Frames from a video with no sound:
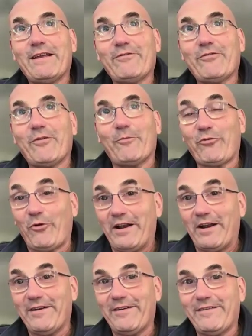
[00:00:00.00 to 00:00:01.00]
from
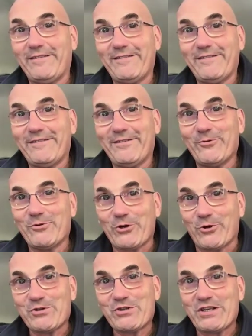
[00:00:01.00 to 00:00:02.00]
Trenton, New
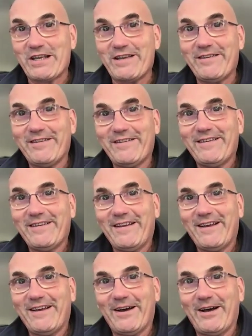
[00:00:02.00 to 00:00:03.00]
Jersey,
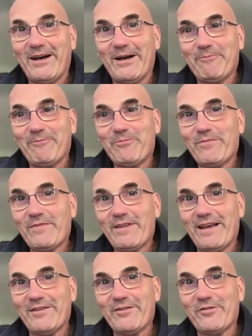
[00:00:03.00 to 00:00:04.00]

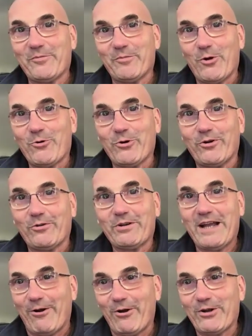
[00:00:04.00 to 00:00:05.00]
and some local
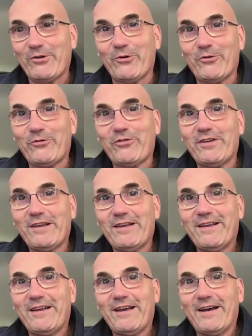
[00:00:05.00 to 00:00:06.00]
characters,
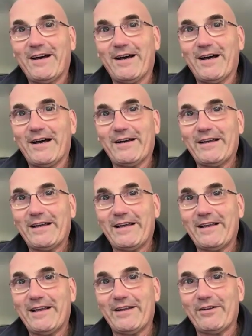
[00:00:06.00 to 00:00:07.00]

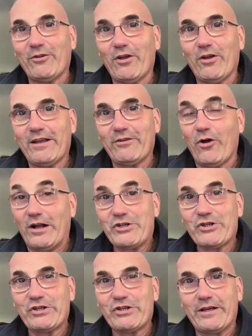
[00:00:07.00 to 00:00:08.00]
had
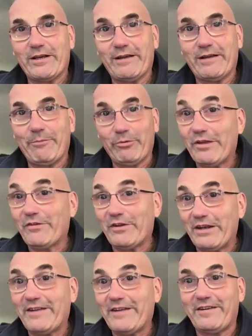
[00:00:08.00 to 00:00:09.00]
launched, I believe, in
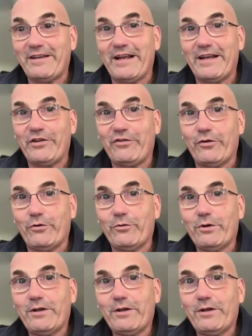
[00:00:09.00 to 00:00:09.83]
1992.